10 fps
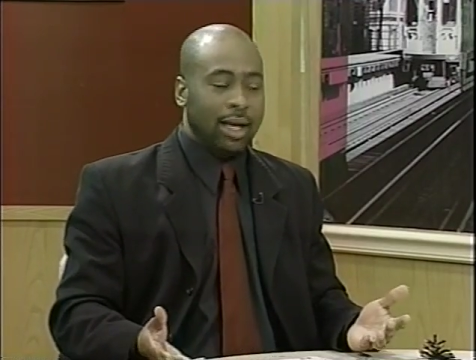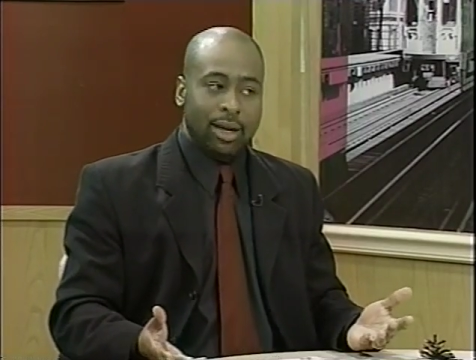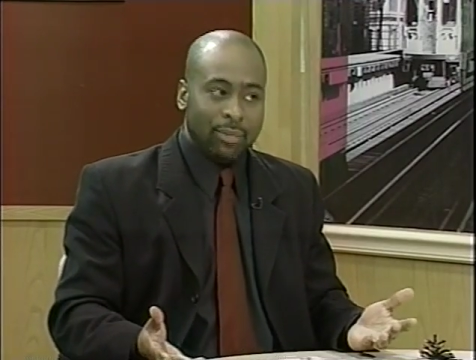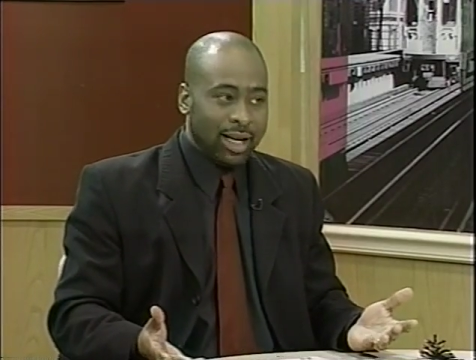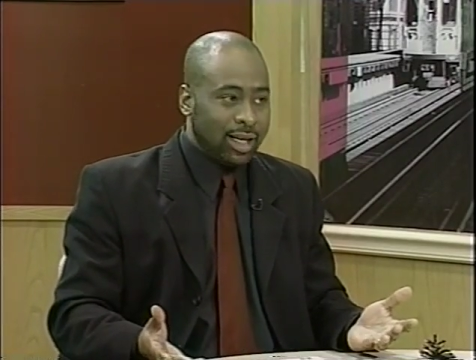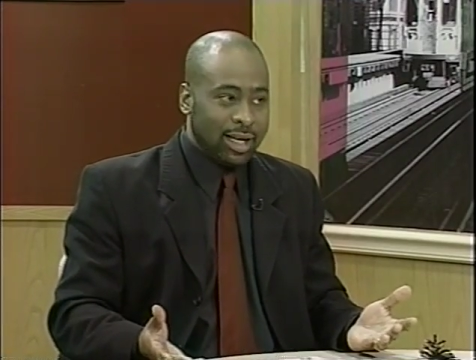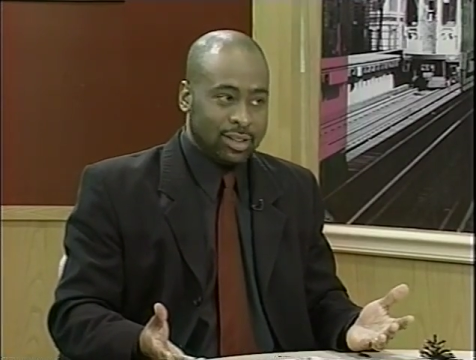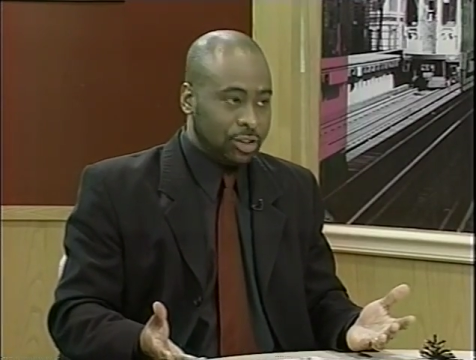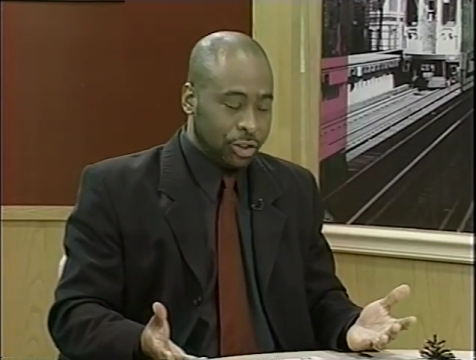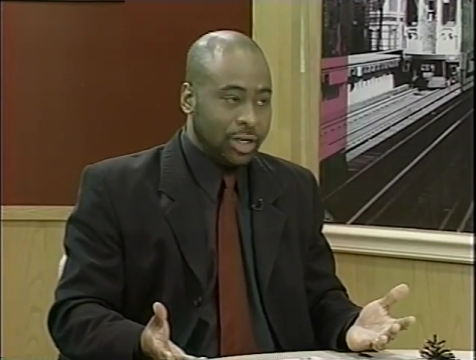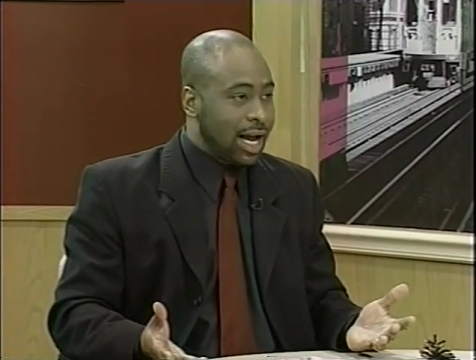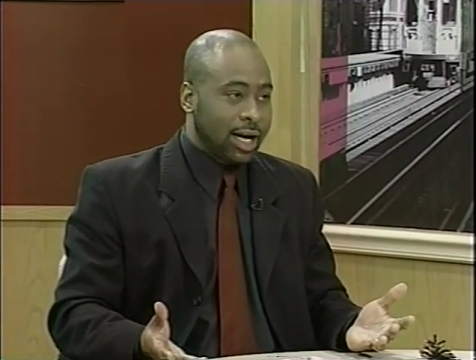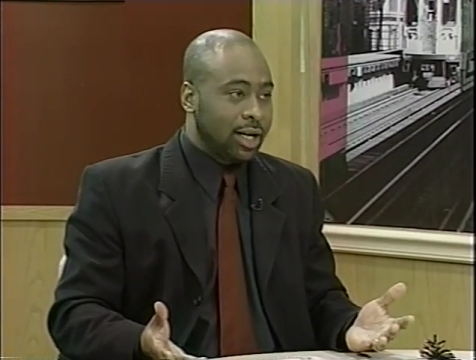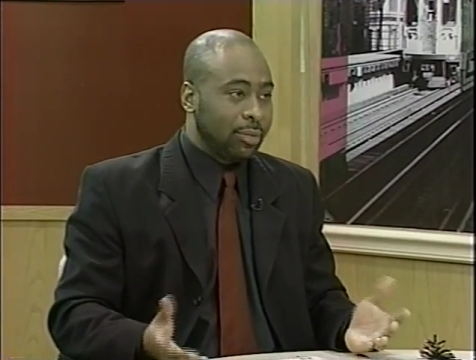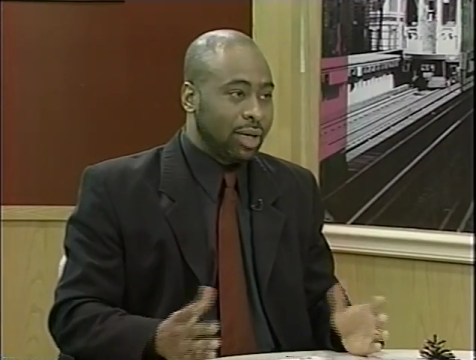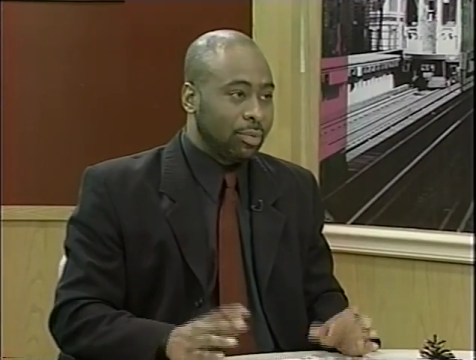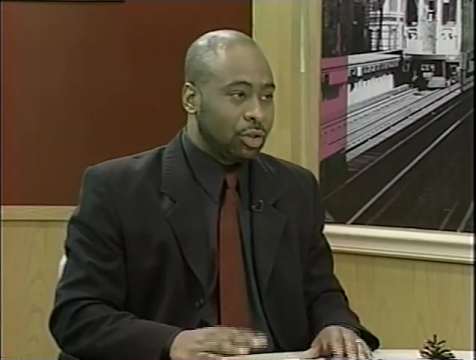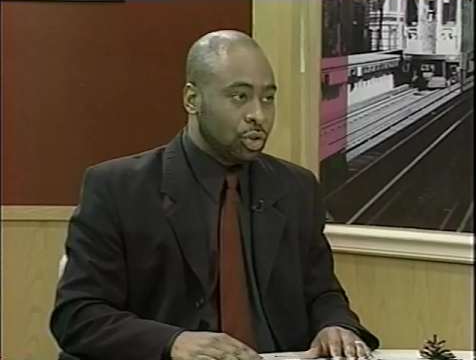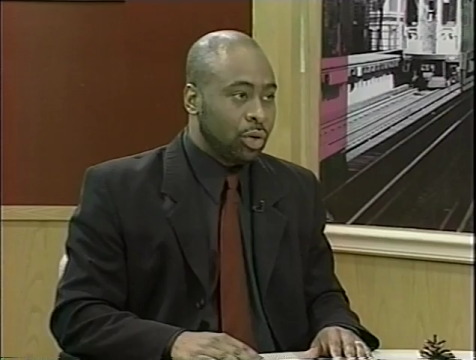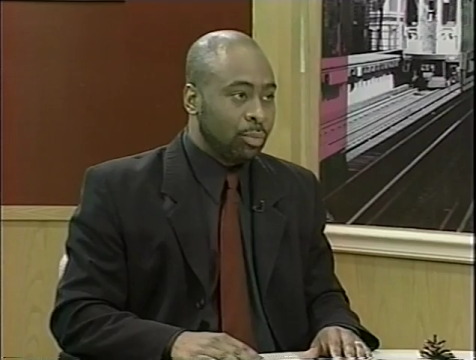In many cases, you're not going to be able
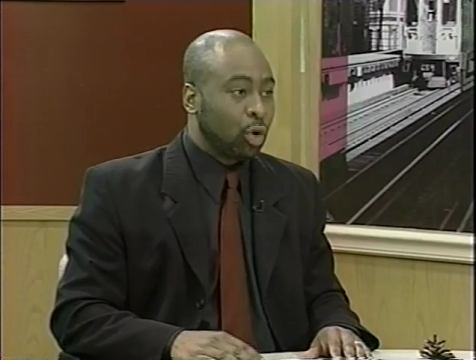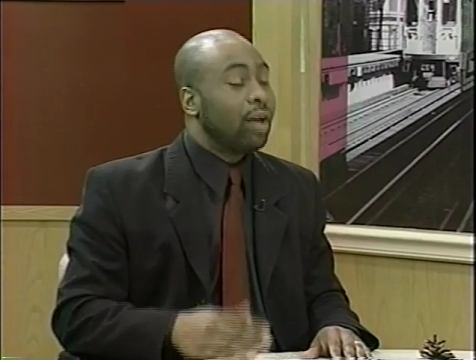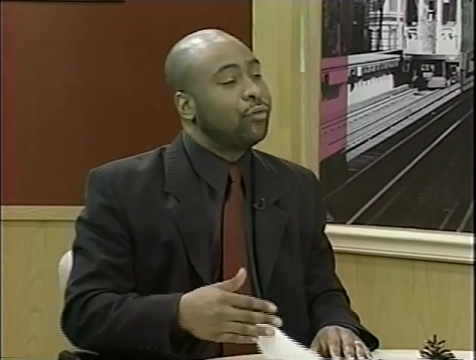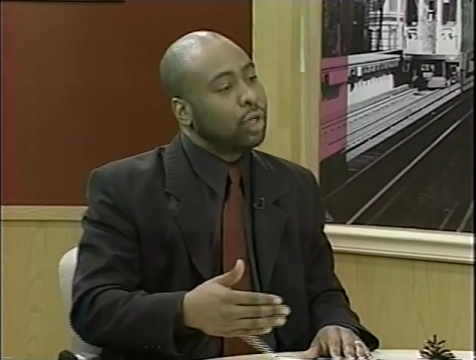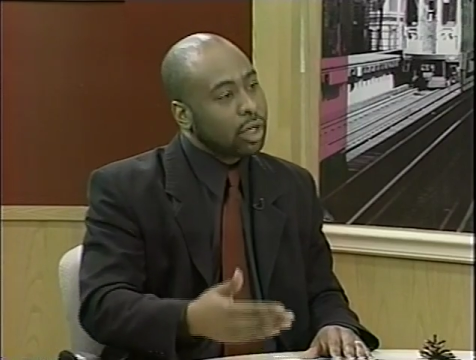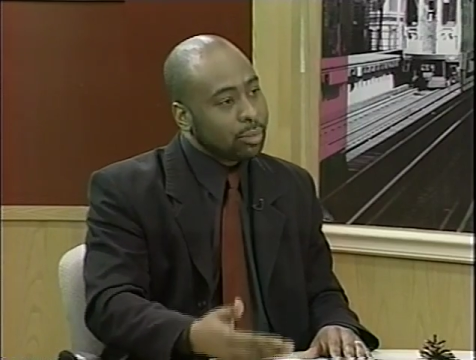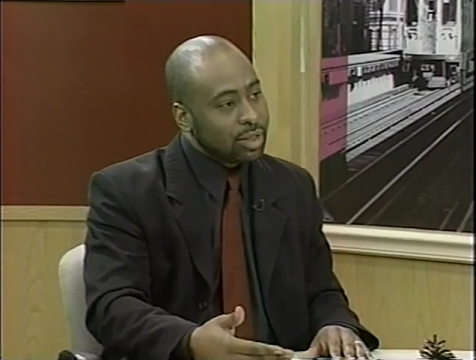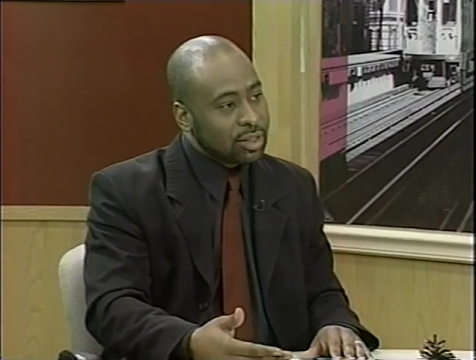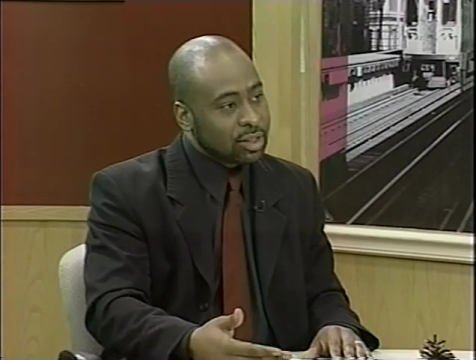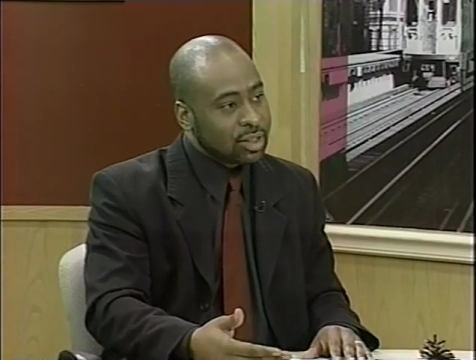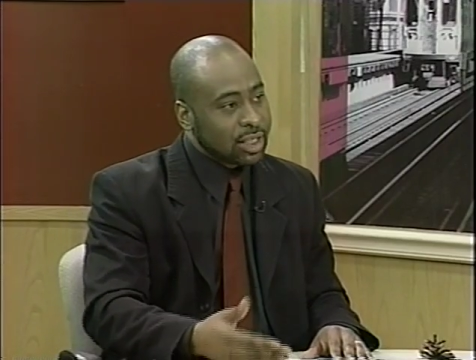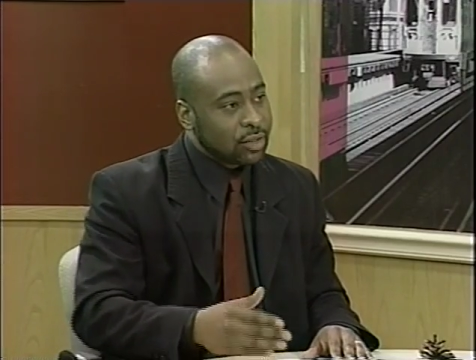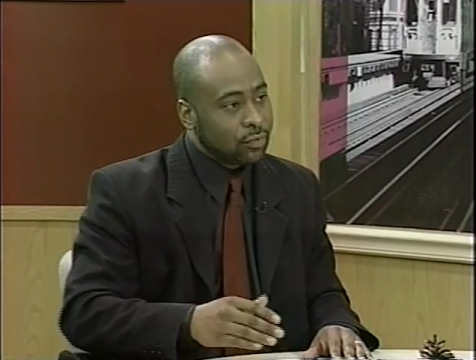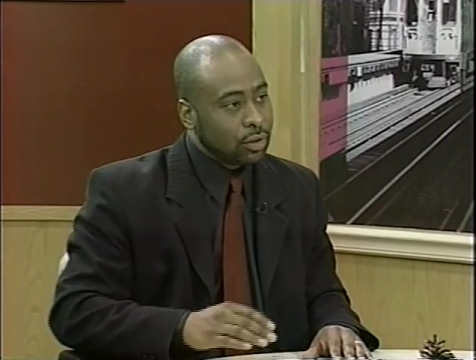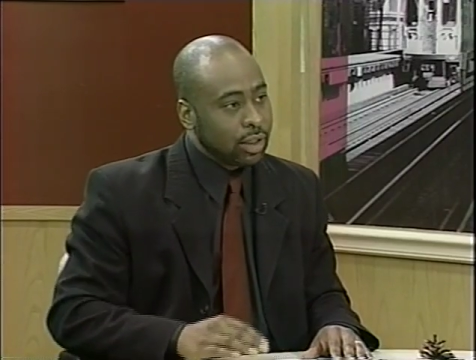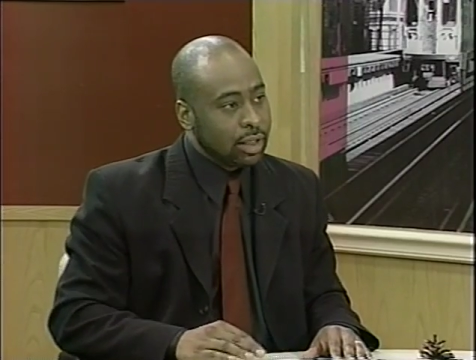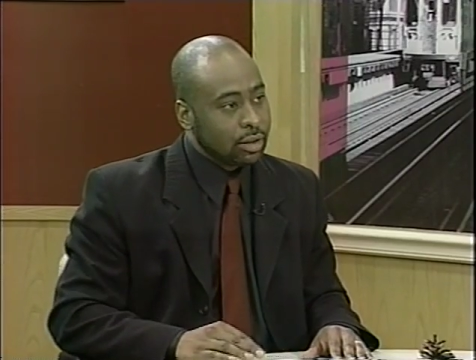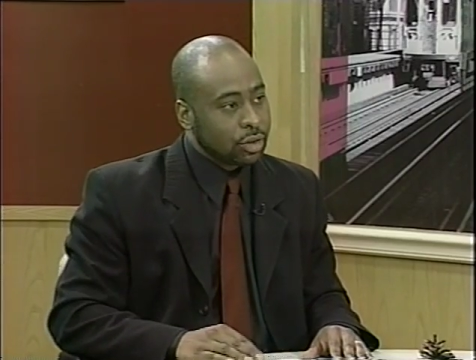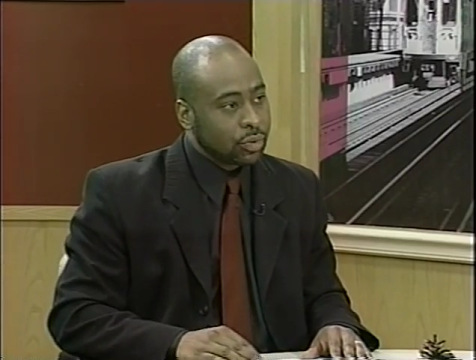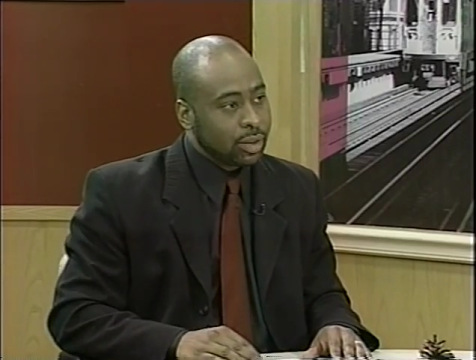to do anymore if you're going to be successful in
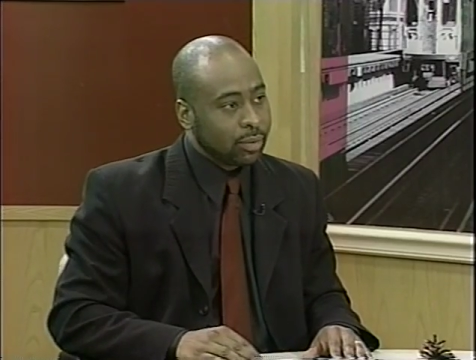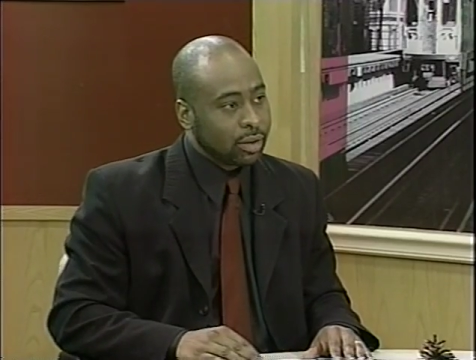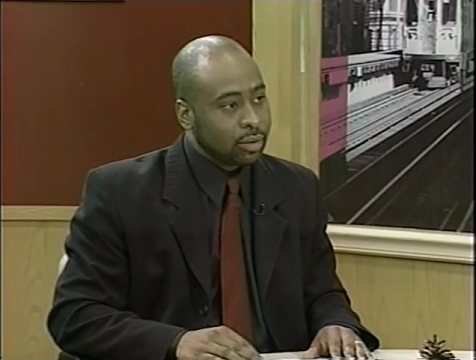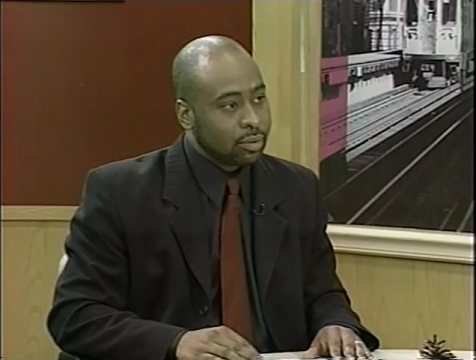the treatment.